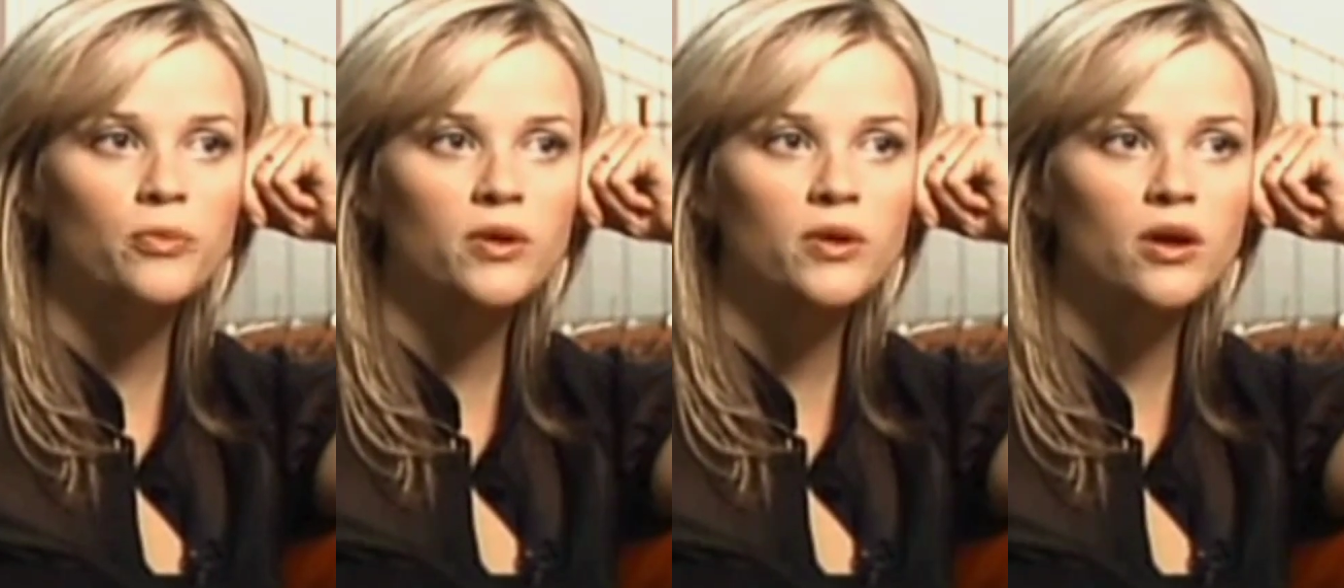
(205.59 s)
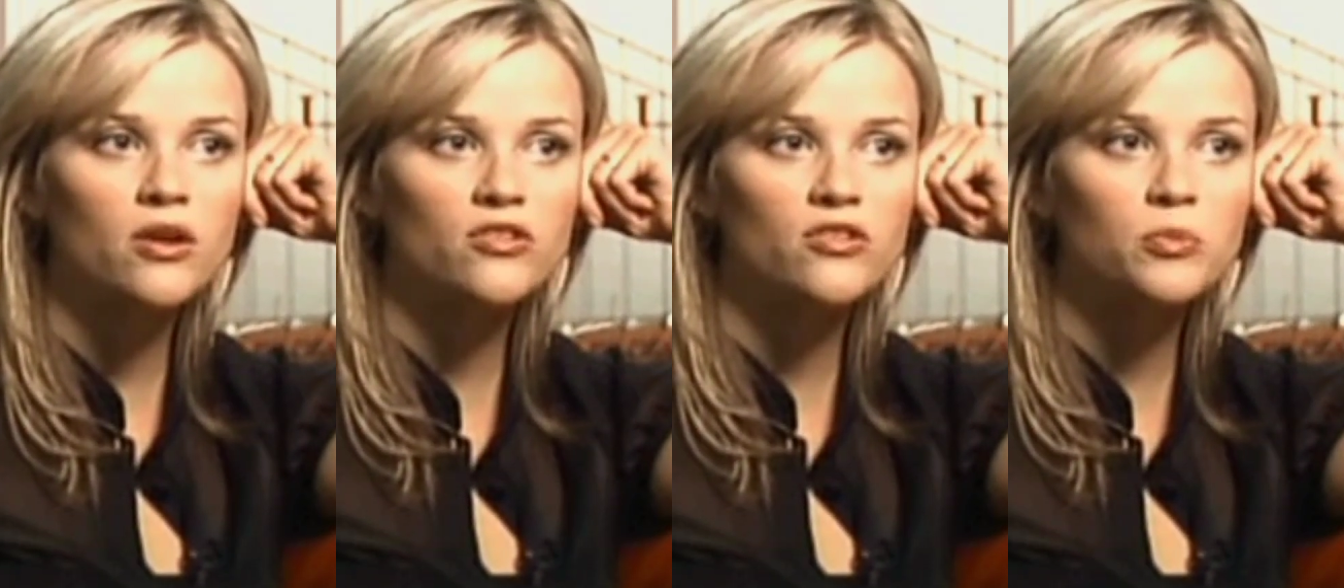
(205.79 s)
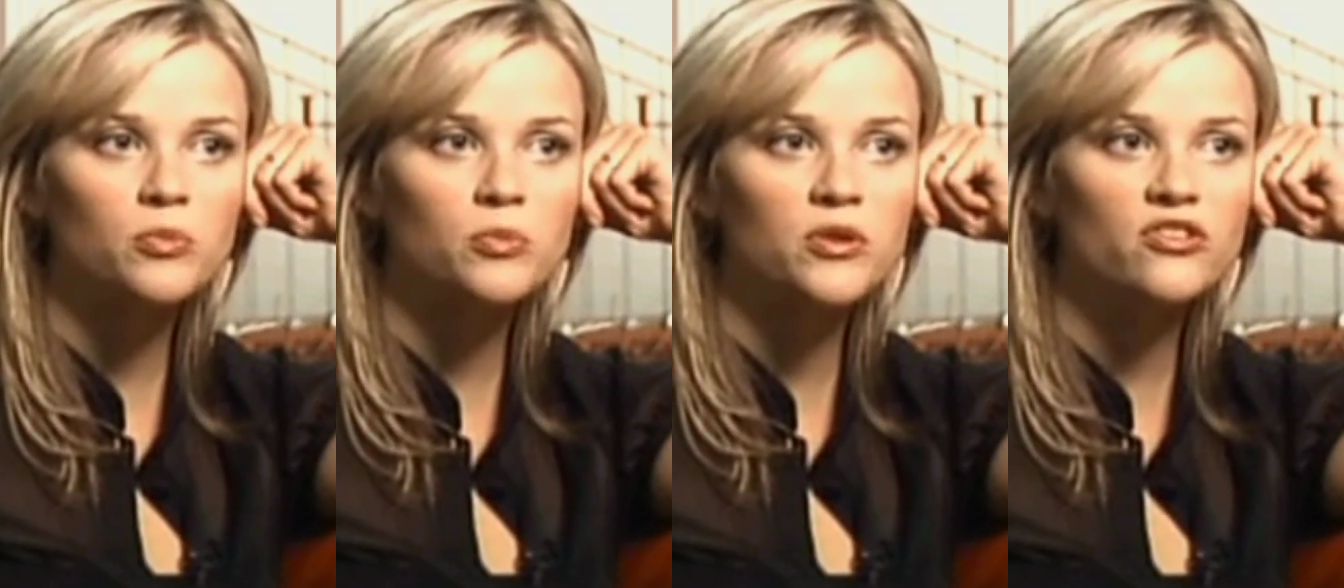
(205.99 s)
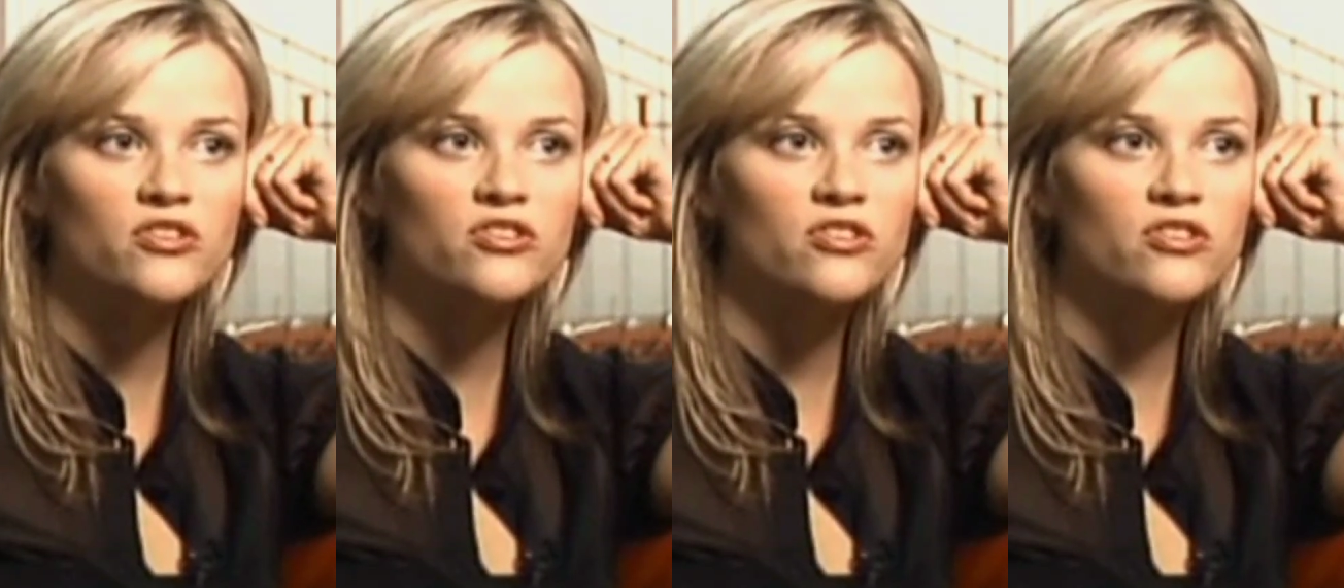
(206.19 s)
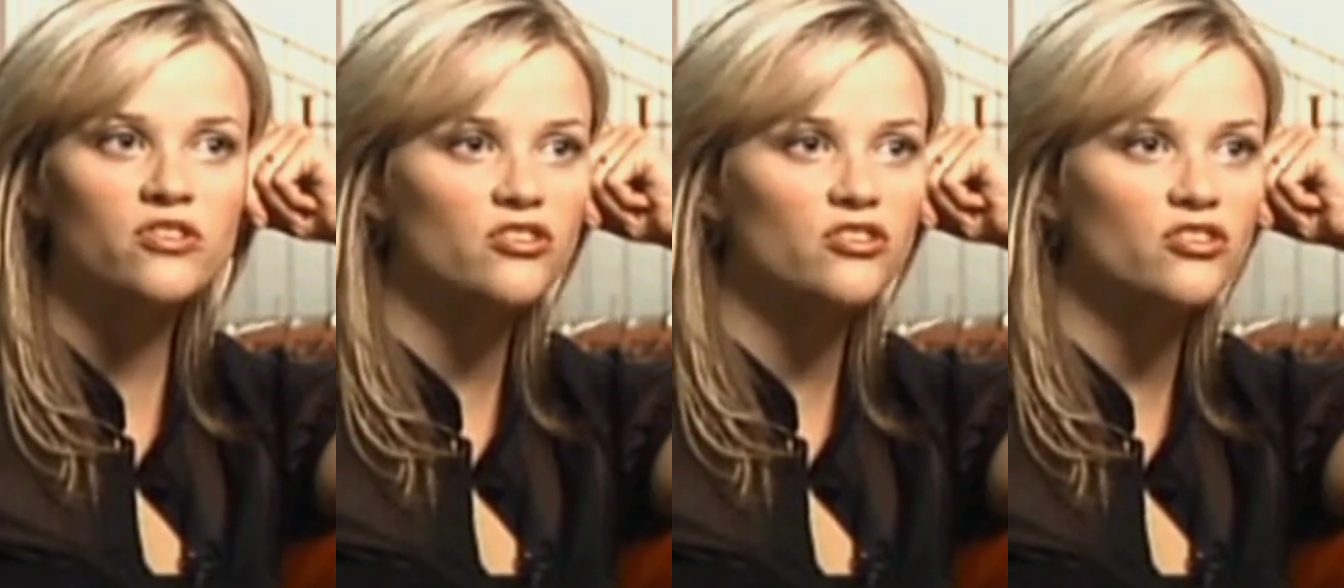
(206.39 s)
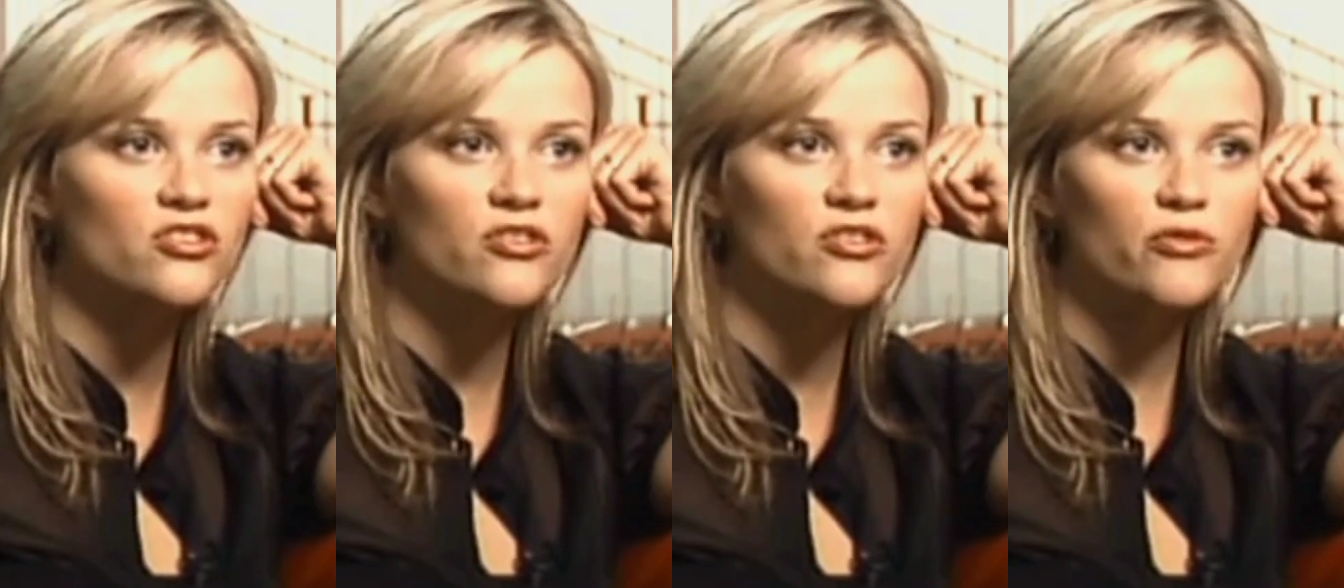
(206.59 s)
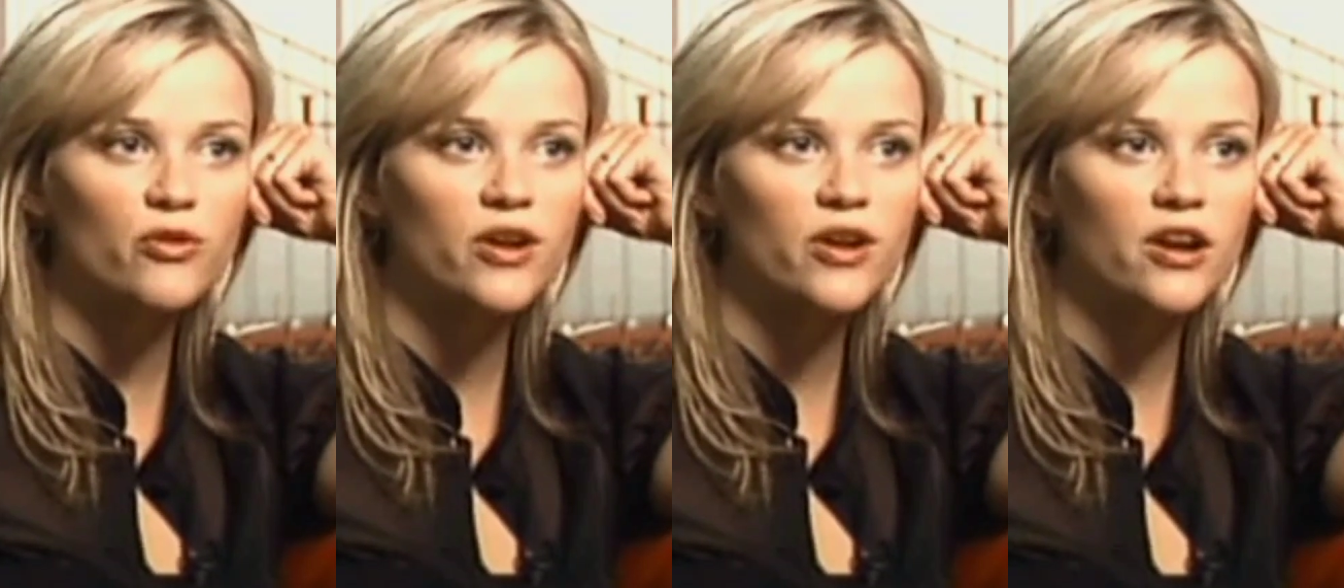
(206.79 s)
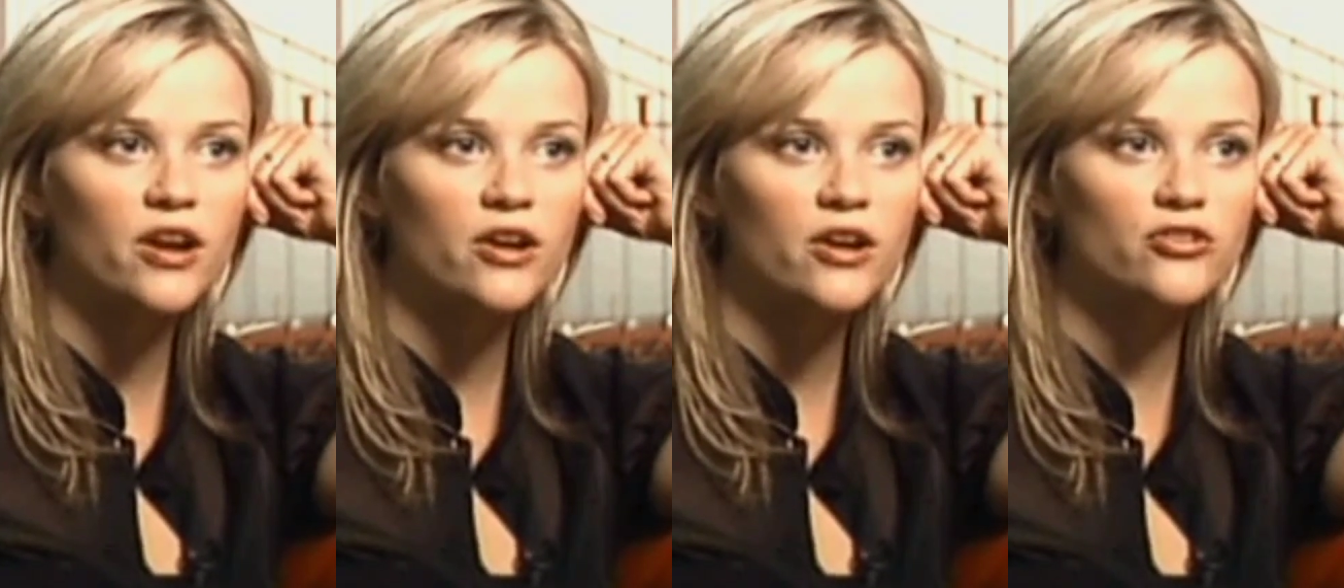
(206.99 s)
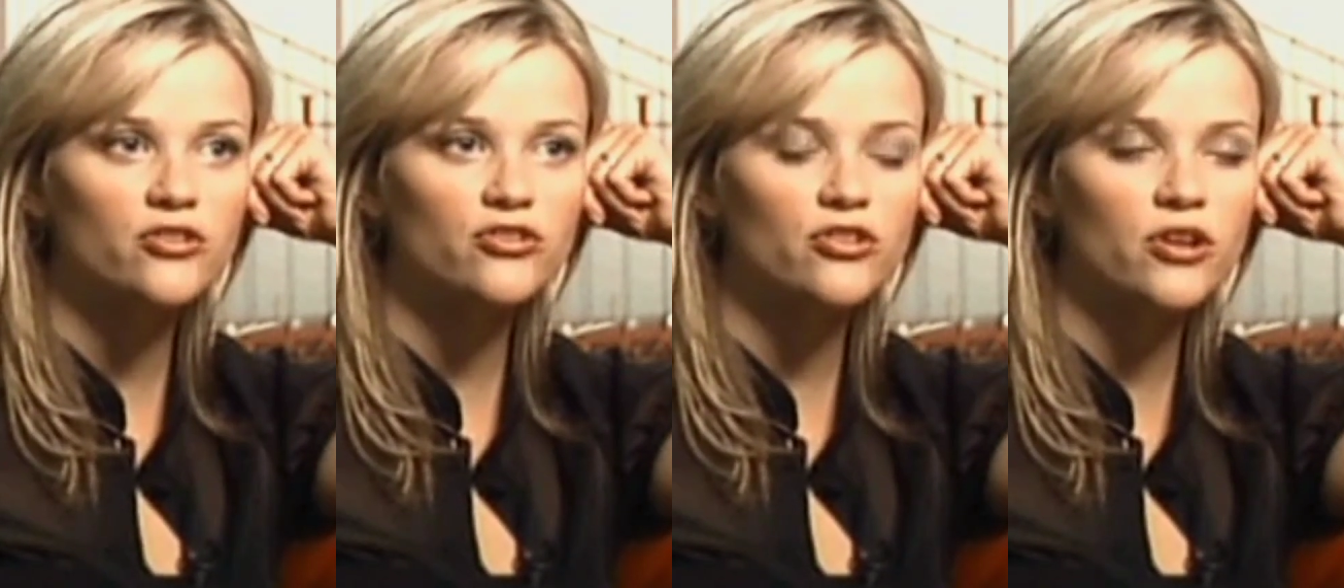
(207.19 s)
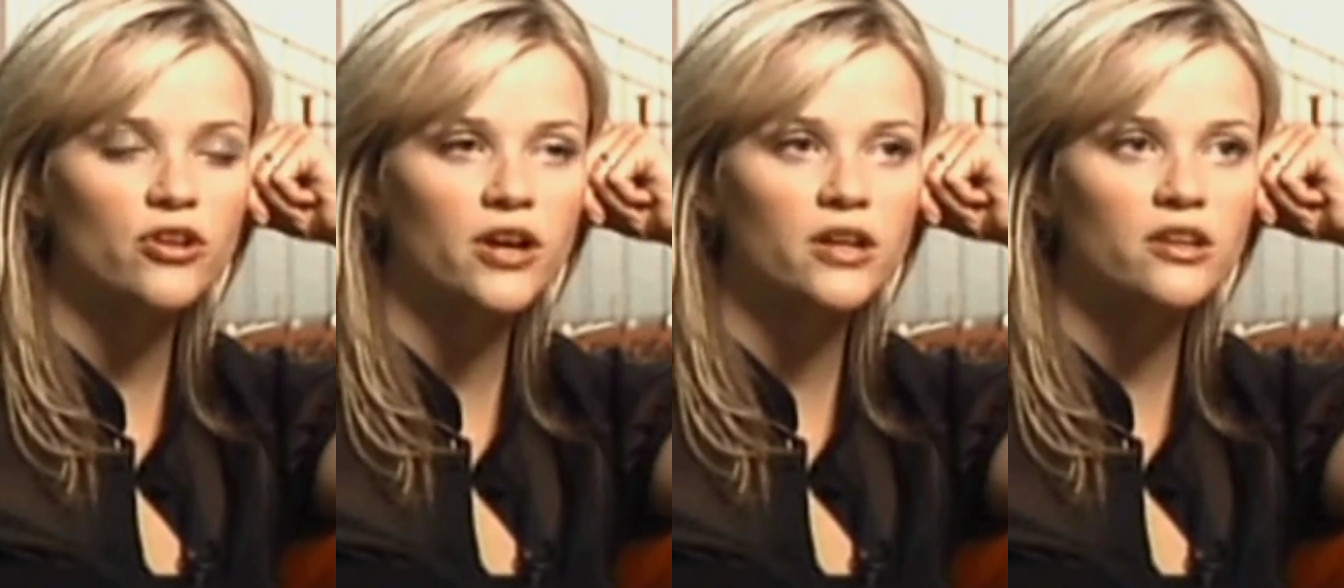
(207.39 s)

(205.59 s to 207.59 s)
because he plays such a different character,